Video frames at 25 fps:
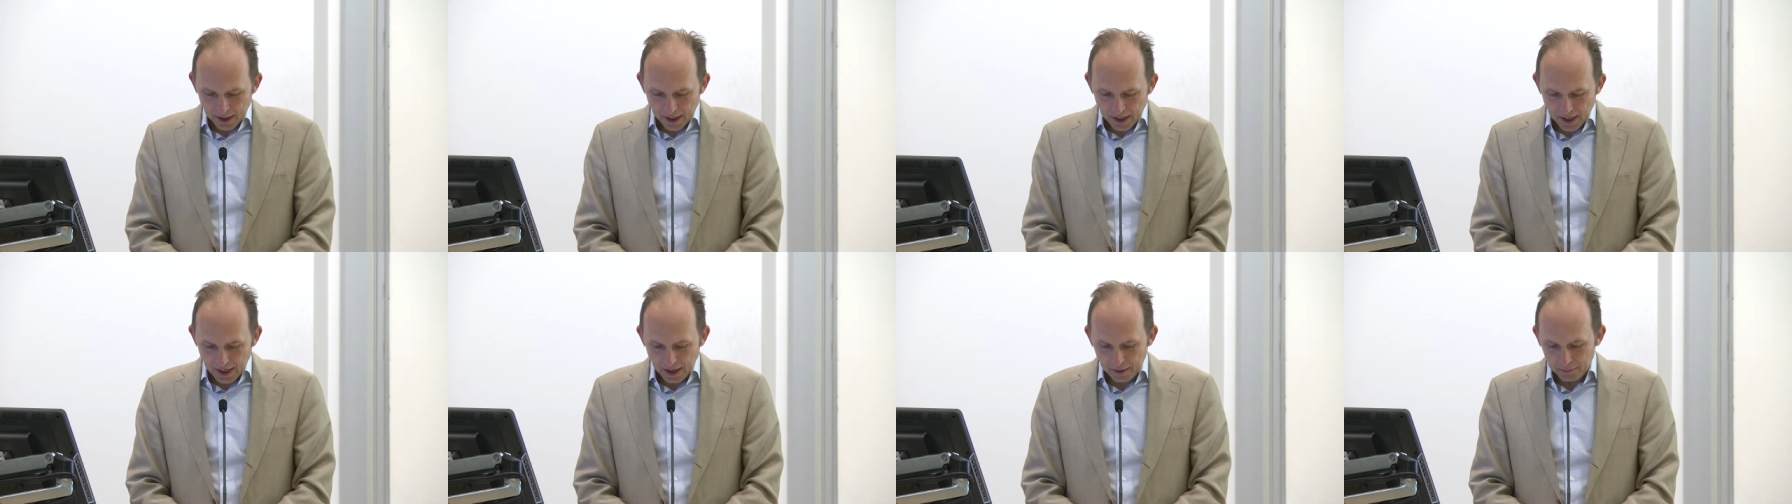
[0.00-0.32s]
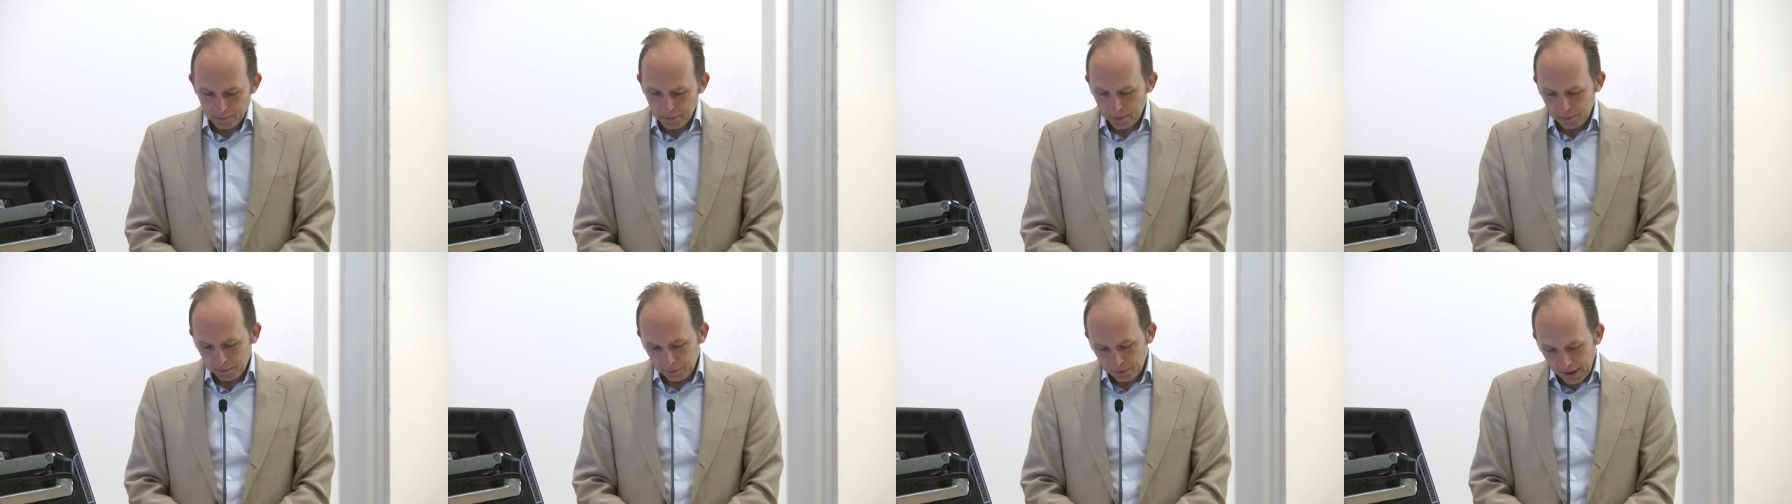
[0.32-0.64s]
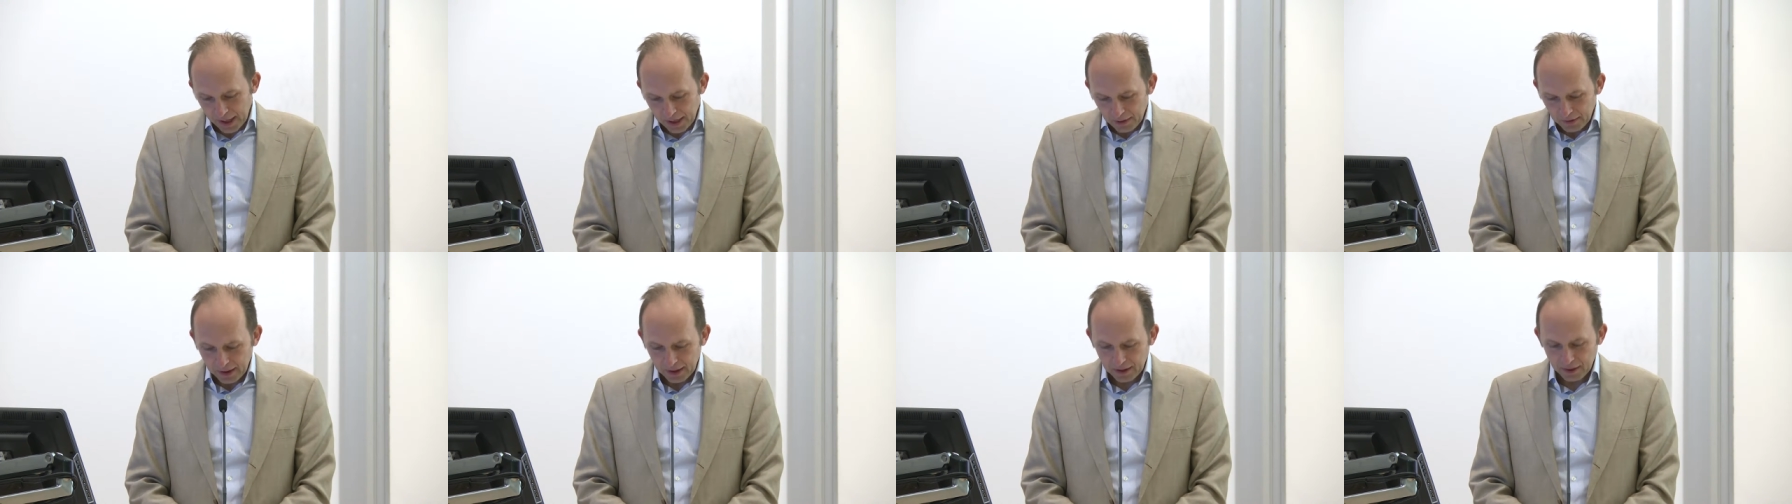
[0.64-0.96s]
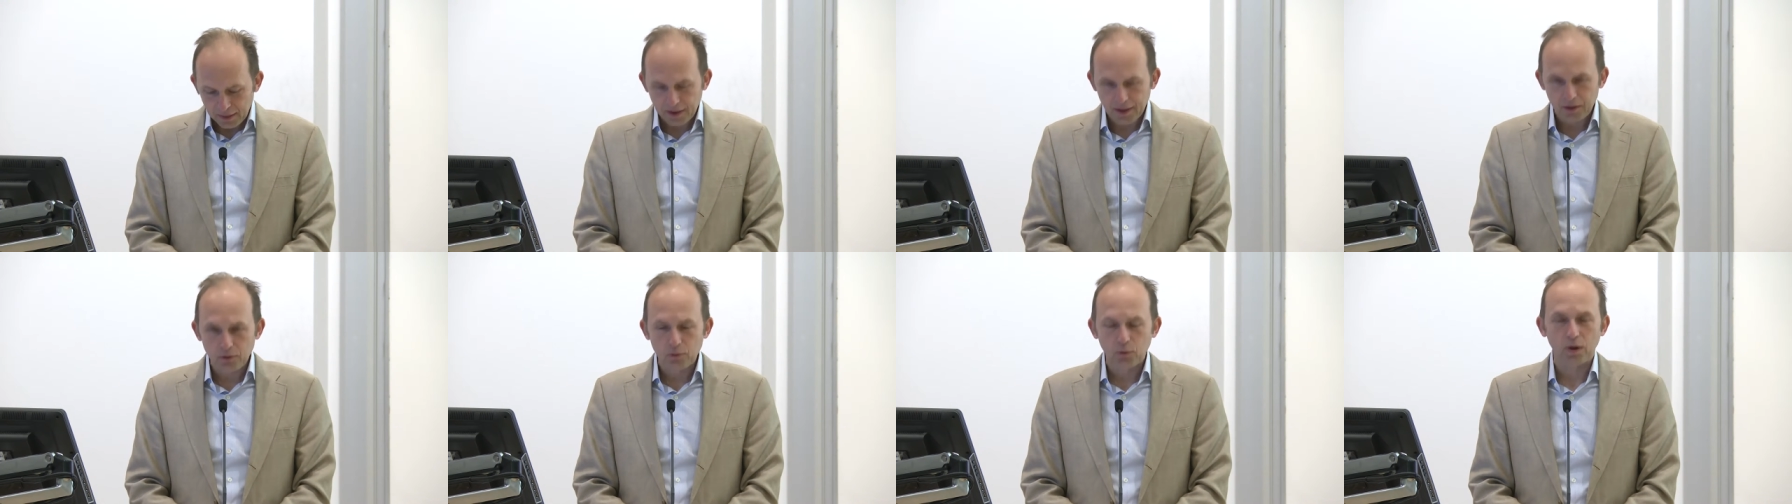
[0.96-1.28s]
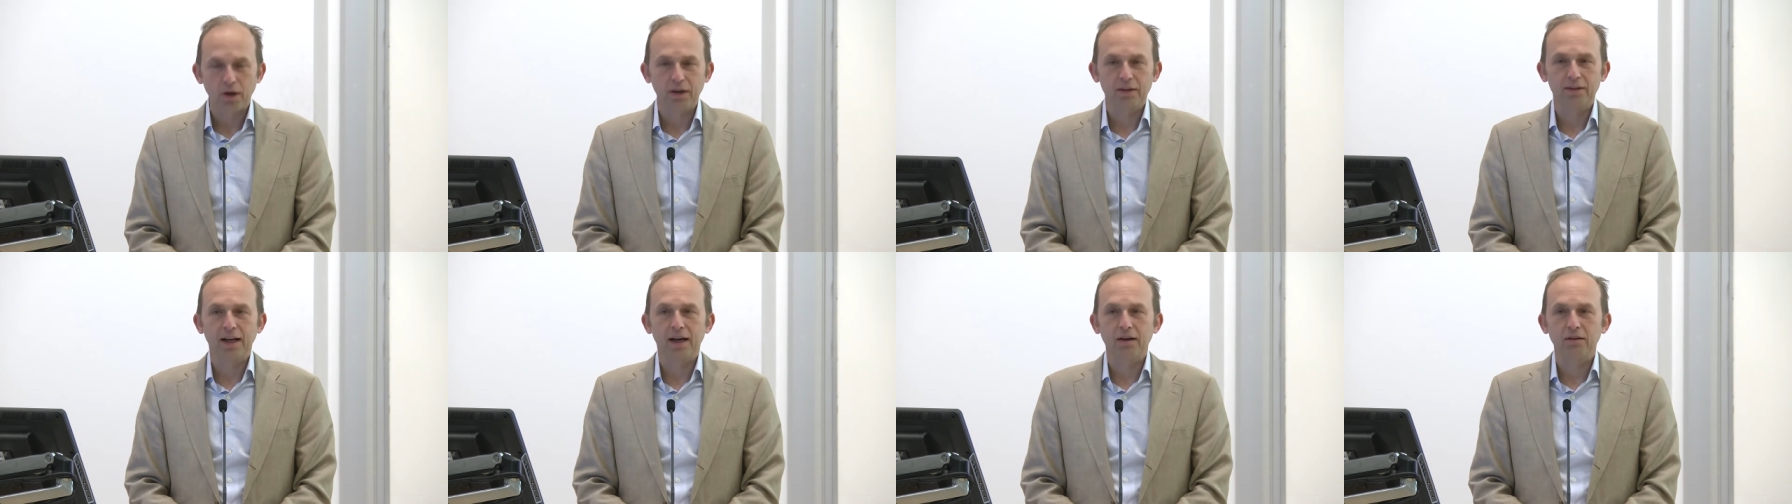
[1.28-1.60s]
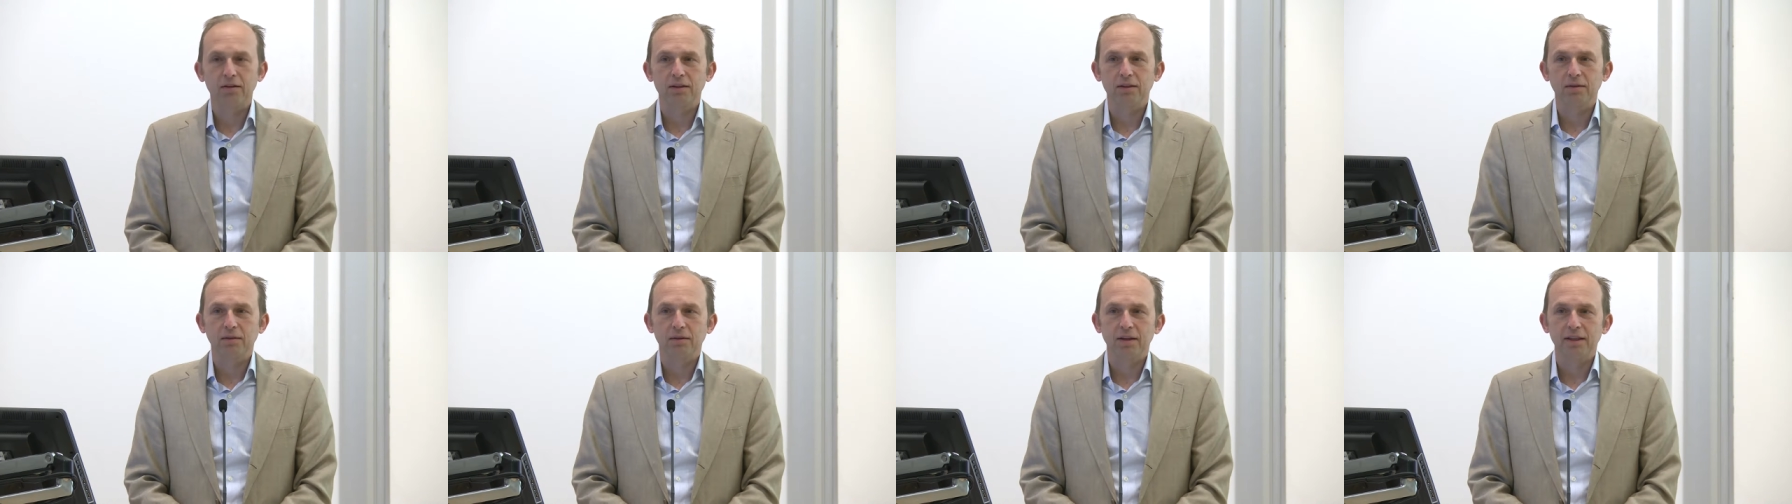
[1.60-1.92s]
Um, but Brown, I think, worked
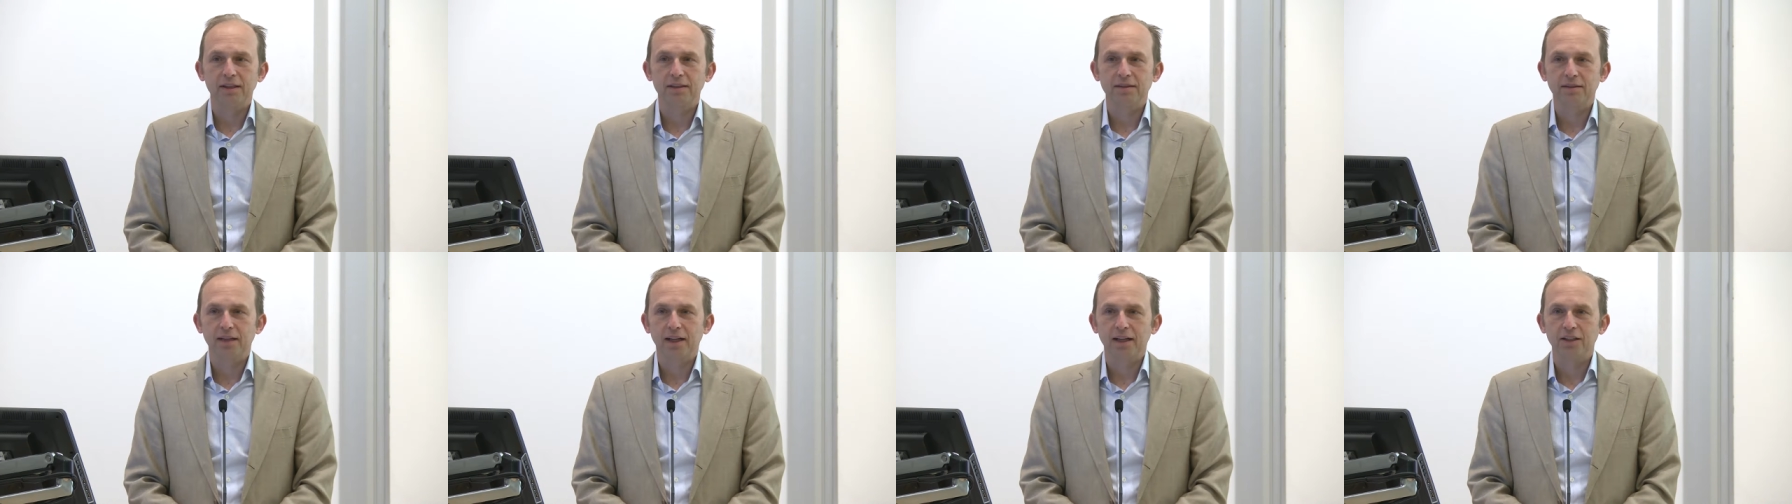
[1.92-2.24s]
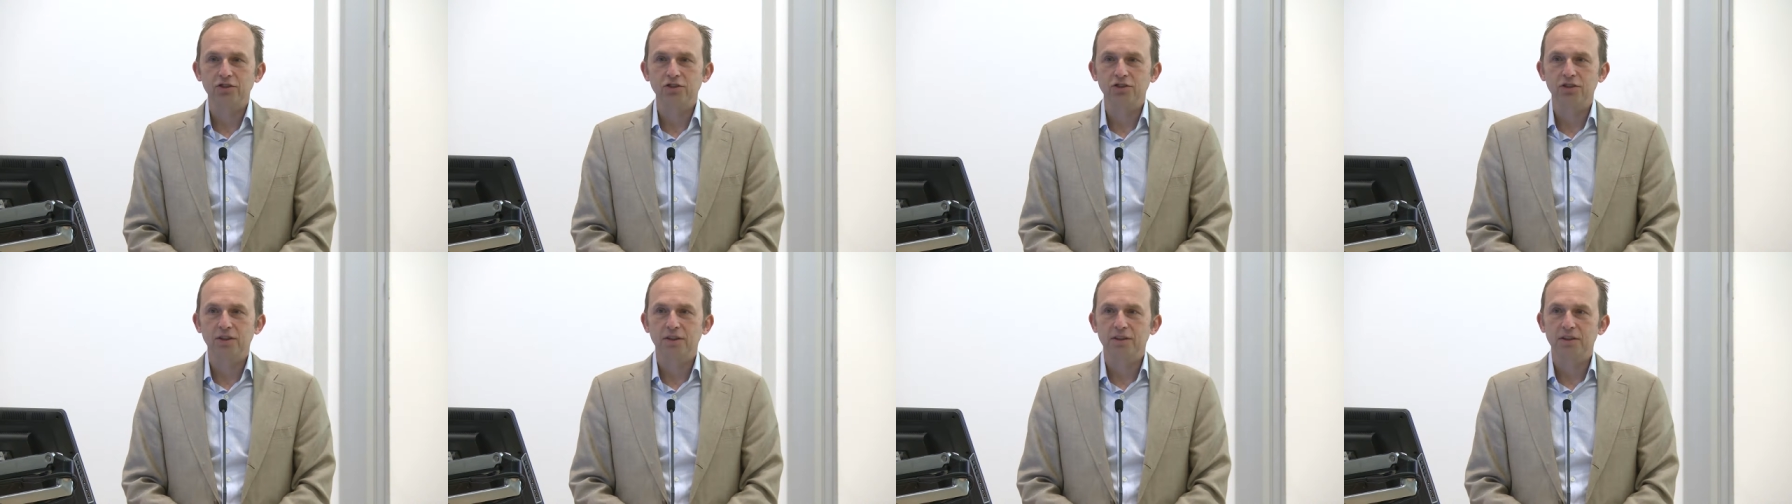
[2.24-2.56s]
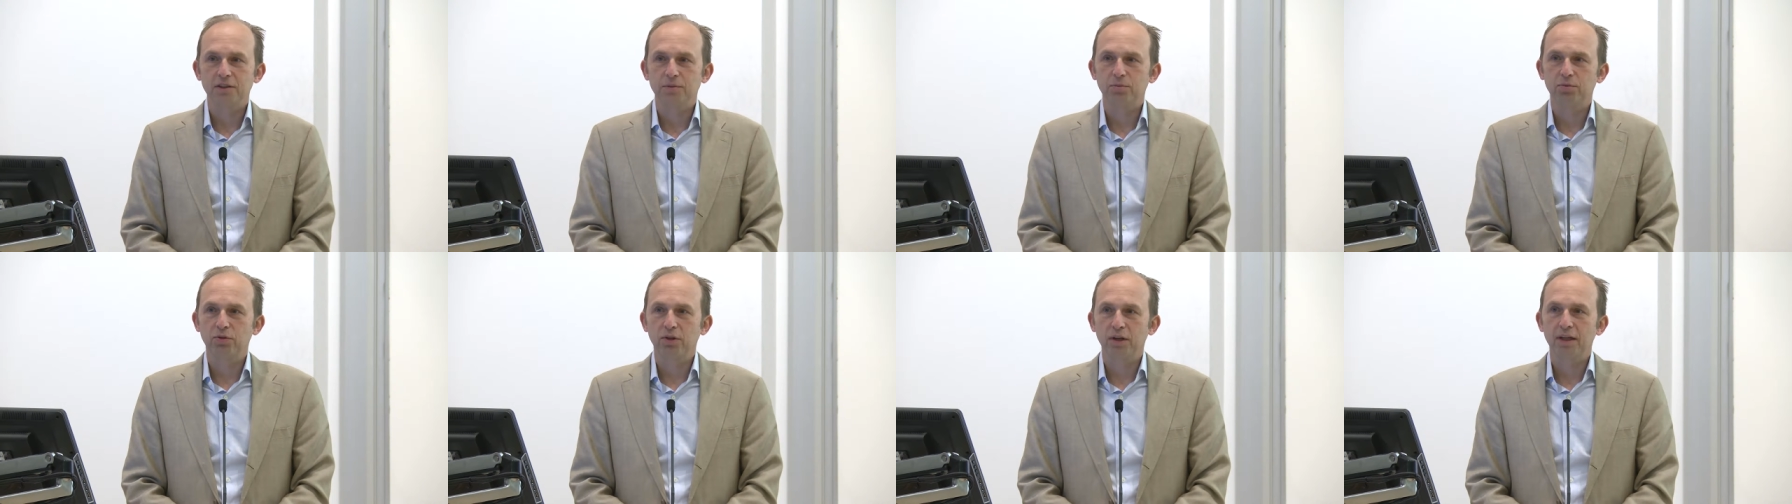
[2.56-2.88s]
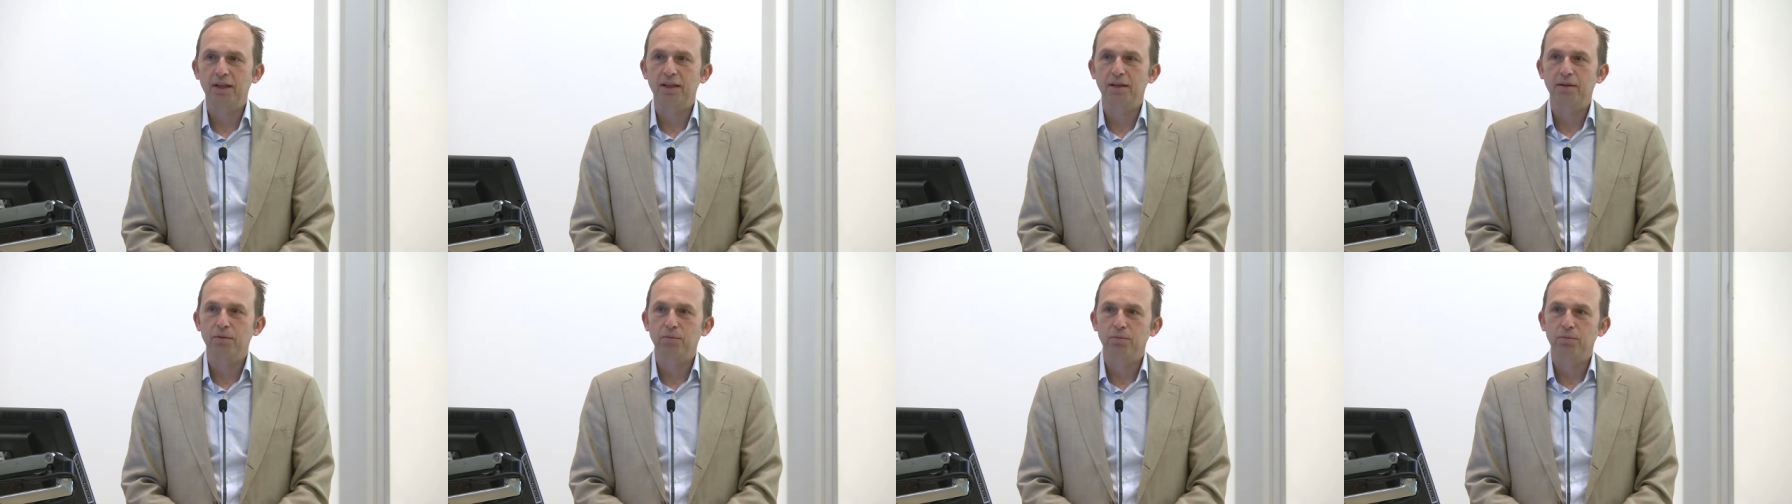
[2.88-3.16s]
out these tensions pretty,